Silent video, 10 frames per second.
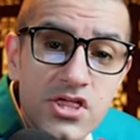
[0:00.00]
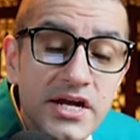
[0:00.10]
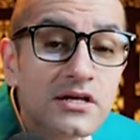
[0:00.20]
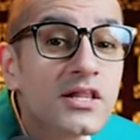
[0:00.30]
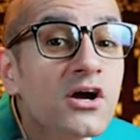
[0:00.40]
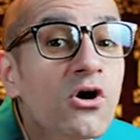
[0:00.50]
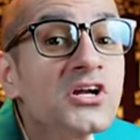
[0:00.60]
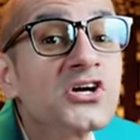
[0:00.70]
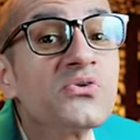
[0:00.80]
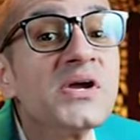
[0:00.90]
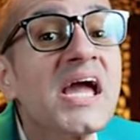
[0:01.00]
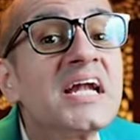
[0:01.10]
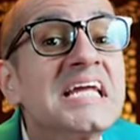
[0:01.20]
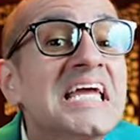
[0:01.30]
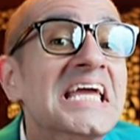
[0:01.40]
then click on
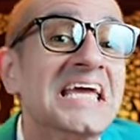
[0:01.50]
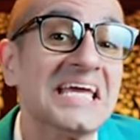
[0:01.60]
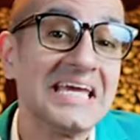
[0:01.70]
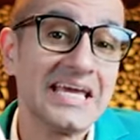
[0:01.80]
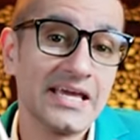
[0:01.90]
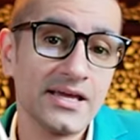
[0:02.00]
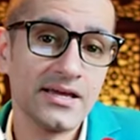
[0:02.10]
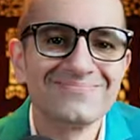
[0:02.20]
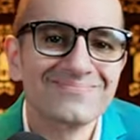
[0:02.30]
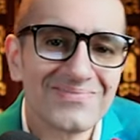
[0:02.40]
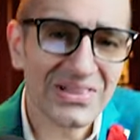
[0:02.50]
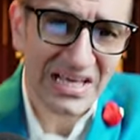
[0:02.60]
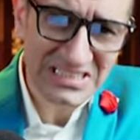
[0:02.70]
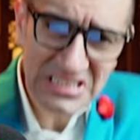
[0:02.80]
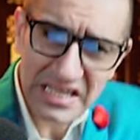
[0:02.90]
create key.
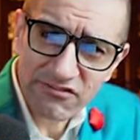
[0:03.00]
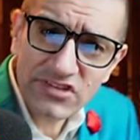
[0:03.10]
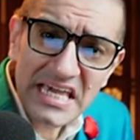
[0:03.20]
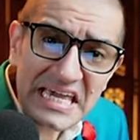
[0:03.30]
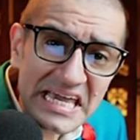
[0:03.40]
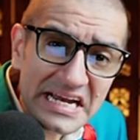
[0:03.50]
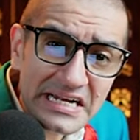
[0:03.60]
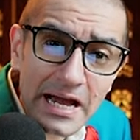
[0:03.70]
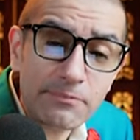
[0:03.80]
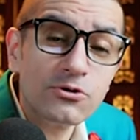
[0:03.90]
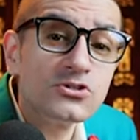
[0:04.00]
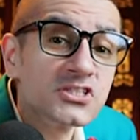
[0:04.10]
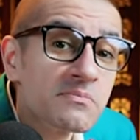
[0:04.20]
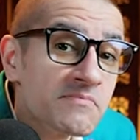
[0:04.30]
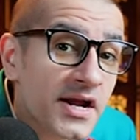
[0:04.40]
Let's leave the key type to
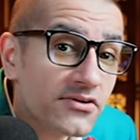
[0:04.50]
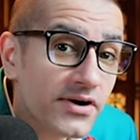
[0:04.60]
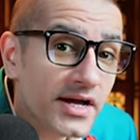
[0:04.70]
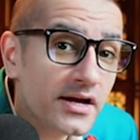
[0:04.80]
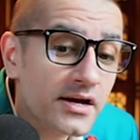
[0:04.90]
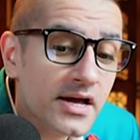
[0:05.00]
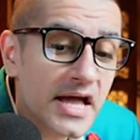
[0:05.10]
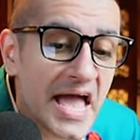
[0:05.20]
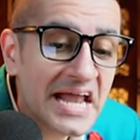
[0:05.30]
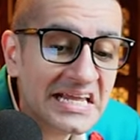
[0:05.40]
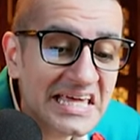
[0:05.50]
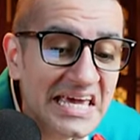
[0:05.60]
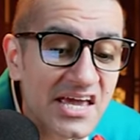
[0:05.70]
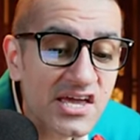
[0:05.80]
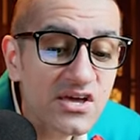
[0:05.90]
symmetric and
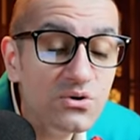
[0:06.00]
key